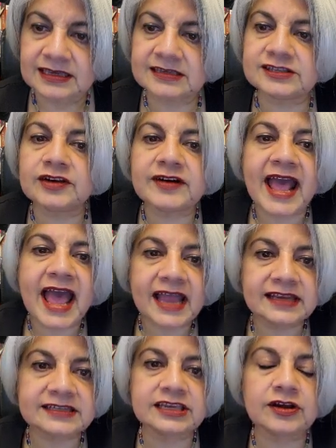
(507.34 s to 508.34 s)
Because you're
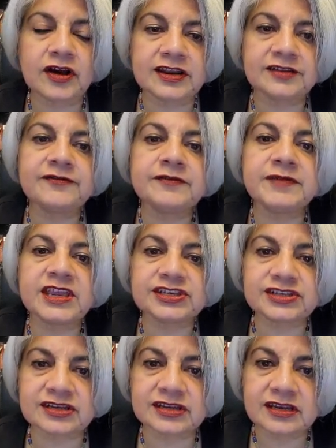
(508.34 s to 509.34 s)
acting on
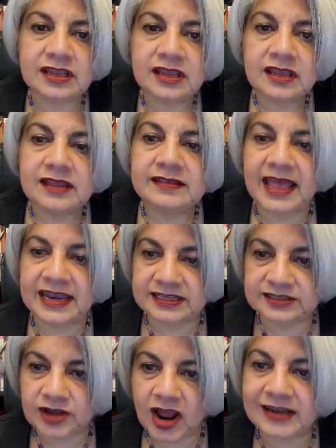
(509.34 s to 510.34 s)
information that
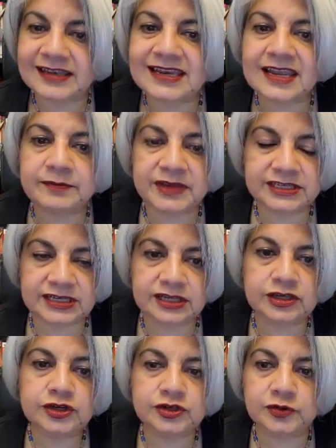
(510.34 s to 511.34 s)
is not
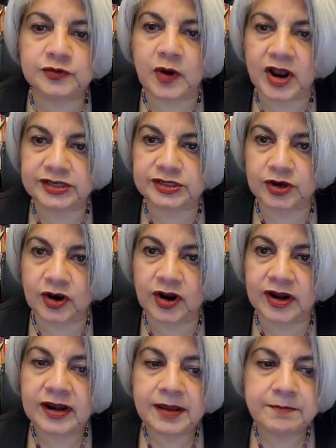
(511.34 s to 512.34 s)
limited to what
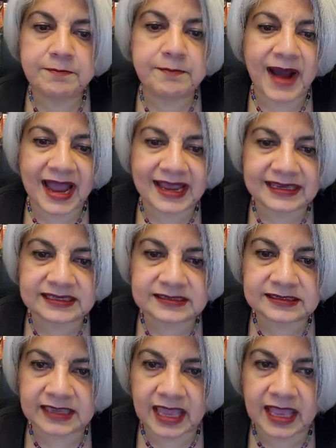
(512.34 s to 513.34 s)
your
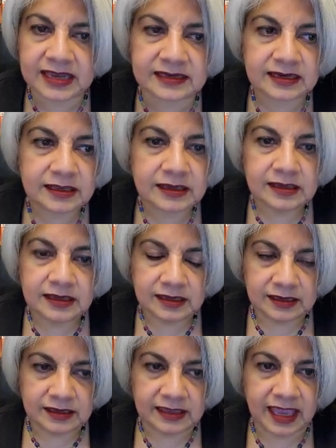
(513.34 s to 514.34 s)
mind can,
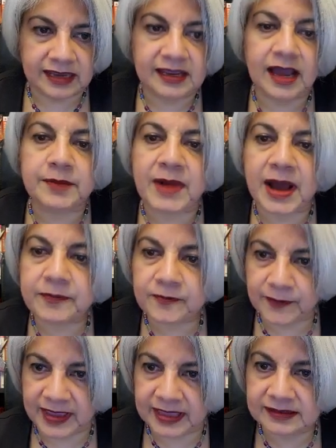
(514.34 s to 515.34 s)
can come up
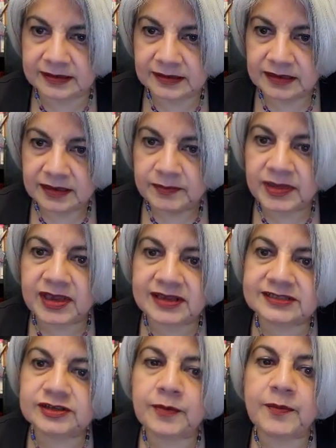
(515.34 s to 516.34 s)
with
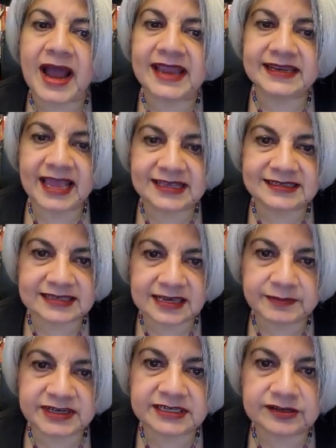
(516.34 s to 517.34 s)
because your mind has
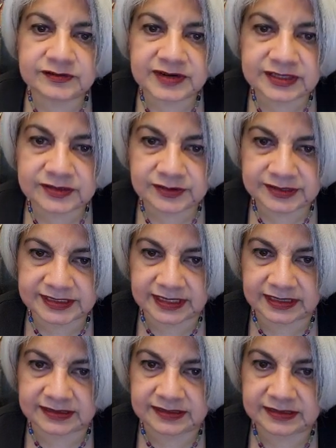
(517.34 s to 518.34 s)
limited
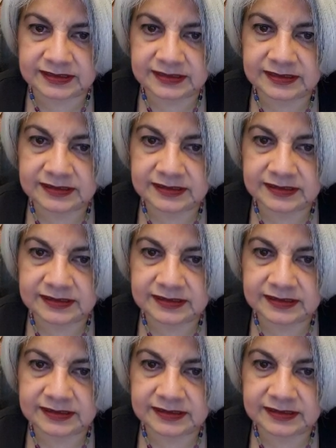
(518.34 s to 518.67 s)
resources.